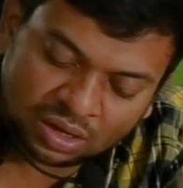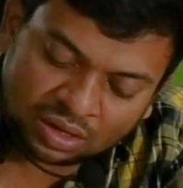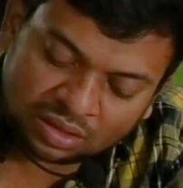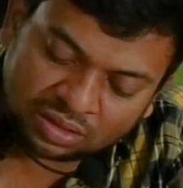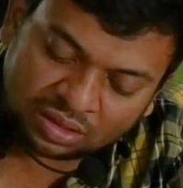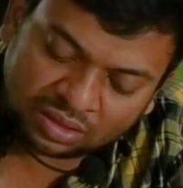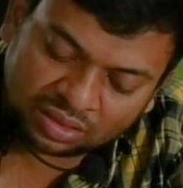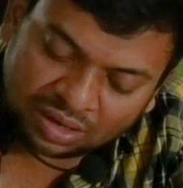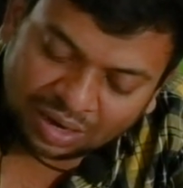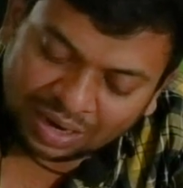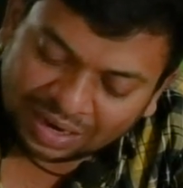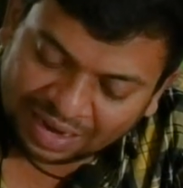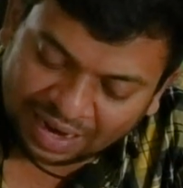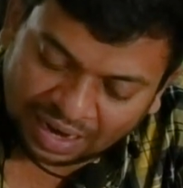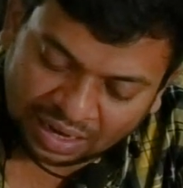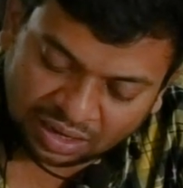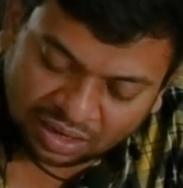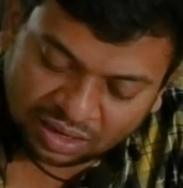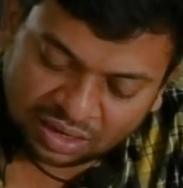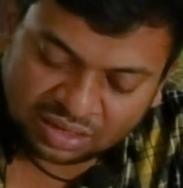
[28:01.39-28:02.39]
The third
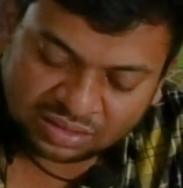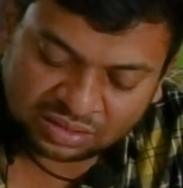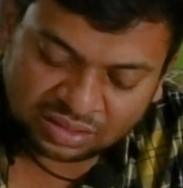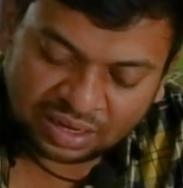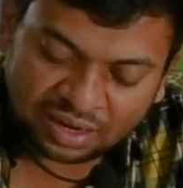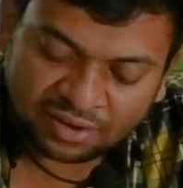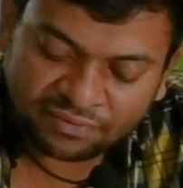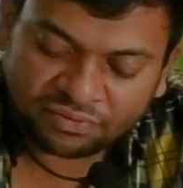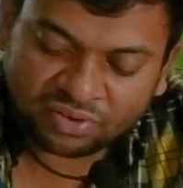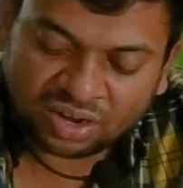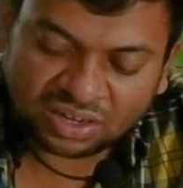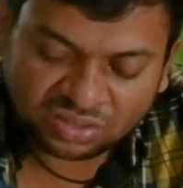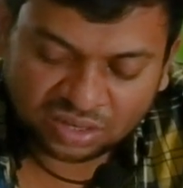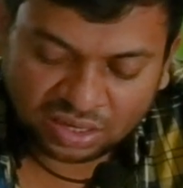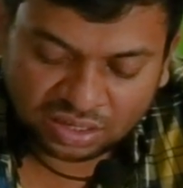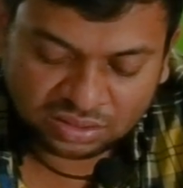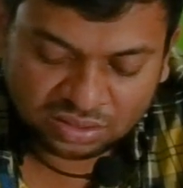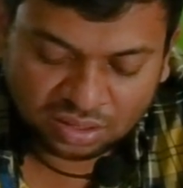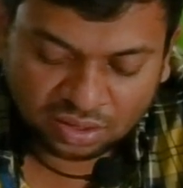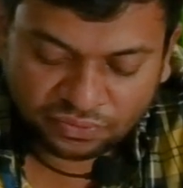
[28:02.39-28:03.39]
category is
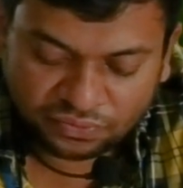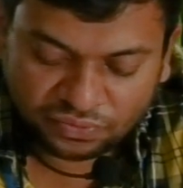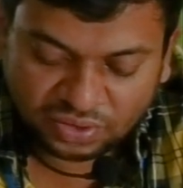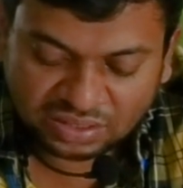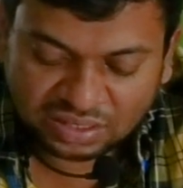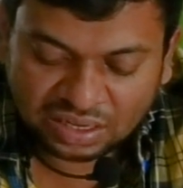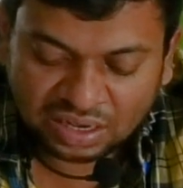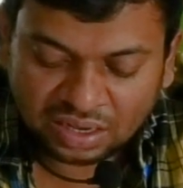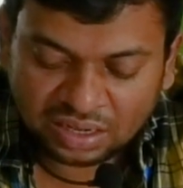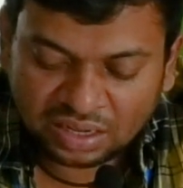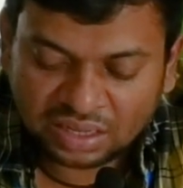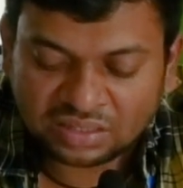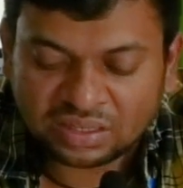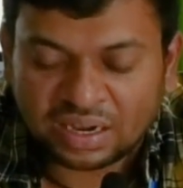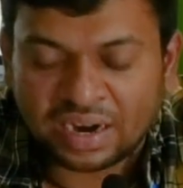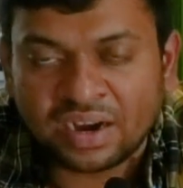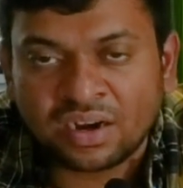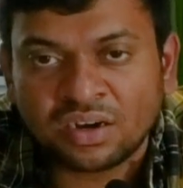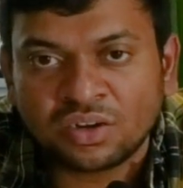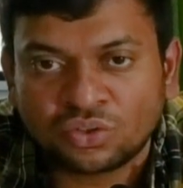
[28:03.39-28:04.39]
infrastructure, facilities,
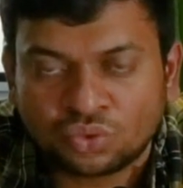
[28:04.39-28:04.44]
and